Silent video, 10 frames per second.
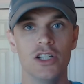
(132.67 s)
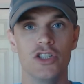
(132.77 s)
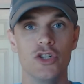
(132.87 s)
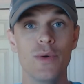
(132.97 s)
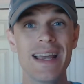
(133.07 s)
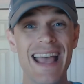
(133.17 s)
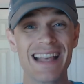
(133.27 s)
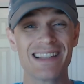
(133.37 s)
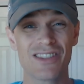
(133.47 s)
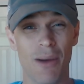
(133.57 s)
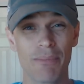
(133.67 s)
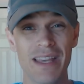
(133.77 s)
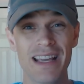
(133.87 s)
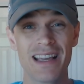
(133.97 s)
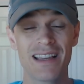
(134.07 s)
Doing
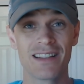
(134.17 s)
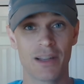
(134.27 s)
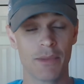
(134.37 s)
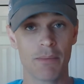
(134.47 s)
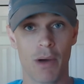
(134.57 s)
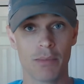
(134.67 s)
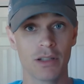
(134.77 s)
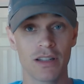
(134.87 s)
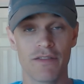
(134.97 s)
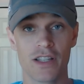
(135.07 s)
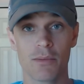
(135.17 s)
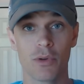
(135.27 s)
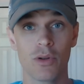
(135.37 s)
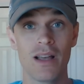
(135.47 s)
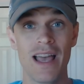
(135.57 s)
something, something publicly
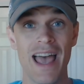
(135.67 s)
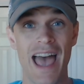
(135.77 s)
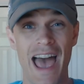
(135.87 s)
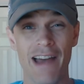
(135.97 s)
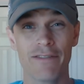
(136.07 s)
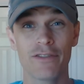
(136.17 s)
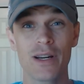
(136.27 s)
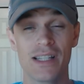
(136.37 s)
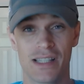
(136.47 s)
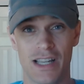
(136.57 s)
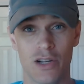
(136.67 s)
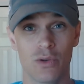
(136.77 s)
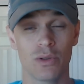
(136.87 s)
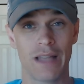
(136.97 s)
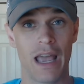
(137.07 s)
visible every
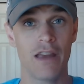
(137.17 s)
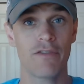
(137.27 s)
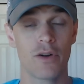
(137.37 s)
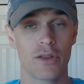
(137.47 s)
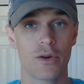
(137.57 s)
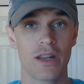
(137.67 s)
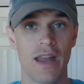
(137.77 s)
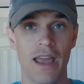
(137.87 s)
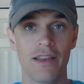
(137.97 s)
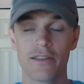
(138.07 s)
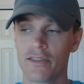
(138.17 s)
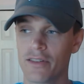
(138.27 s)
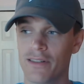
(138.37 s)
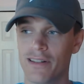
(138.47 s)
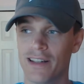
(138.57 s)
single day for 30 days
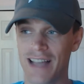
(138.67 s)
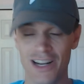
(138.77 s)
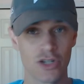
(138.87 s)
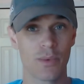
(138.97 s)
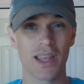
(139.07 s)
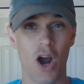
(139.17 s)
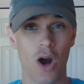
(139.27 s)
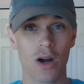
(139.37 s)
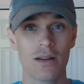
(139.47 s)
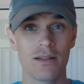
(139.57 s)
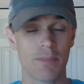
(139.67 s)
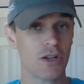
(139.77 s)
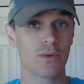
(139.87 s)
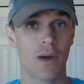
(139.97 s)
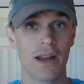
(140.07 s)
is actually really hard,
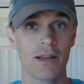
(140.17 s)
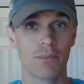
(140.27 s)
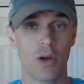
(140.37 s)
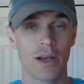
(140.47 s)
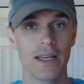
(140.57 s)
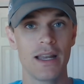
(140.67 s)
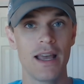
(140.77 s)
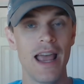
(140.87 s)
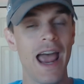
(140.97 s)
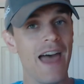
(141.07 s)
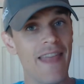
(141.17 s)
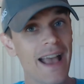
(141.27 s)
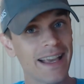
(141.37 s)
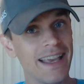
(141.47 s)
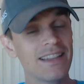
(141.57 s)
especially writing, blogging. And
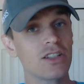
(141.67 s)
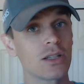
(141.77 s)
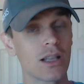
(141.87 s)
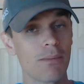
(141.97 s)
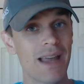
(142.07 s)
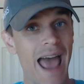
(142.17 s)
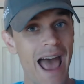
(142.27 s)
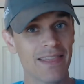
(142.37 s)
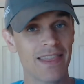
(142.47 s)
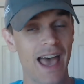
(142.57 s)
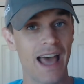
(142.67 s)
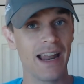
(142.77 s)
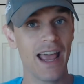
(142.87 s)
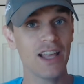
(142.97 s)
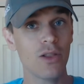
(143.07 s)
that gets a little bit at that
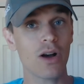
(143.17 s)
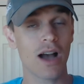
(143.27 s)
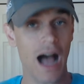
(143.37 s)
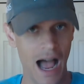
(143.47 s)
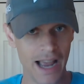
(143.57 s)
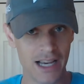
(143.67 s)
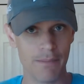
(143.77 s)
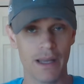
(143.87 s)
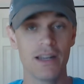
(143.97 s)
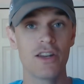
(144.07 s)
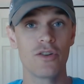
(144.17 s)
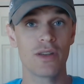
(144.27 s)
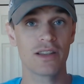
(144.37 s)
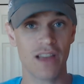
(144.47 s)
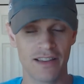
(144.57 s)
hey, look, I committed to do
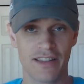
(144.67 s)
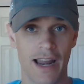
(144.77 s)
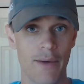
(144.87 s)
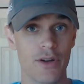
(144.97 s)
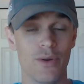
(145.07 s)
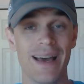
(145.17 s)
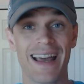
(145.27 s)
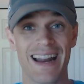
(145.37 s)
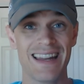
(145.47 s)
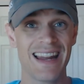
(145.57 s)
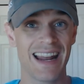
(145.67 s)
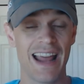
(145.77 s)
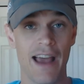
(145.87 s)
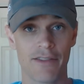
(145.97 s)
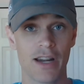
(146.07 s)
this. I said I would do it, and I did it
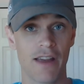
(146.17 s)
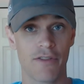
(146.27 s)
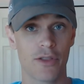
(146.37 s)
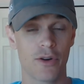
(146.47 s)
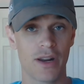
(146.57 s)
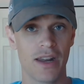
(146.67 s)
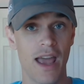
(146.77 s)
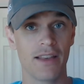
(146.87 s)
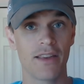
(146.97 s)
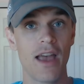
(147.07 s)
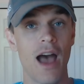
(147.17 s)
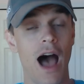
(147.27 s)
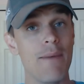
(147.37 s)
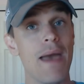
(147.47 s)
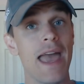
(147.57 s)
every day for 30 days.
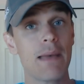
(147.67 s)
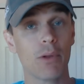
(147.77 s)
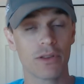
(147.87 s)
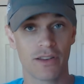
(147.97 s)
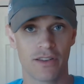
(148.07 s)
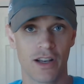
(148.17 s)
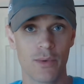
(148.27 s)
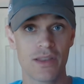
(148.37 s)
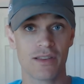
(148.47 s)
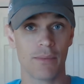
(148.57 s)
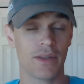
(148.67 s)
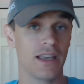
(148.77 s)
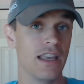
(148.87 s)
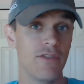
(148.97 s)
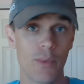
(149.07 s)
I'm able to stick with
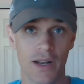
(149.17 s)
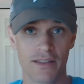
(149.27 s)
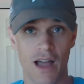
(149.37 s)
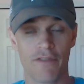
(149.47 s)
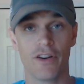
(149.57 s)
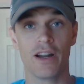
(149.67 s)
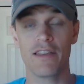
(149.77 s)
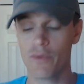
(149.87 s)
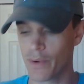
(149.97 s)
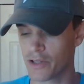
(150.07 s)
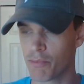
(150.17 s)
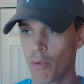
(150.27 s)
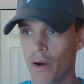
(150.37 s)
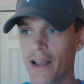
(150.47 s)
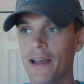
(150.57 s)
something, even when it's not fun, even when it's
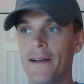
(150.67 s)
boring.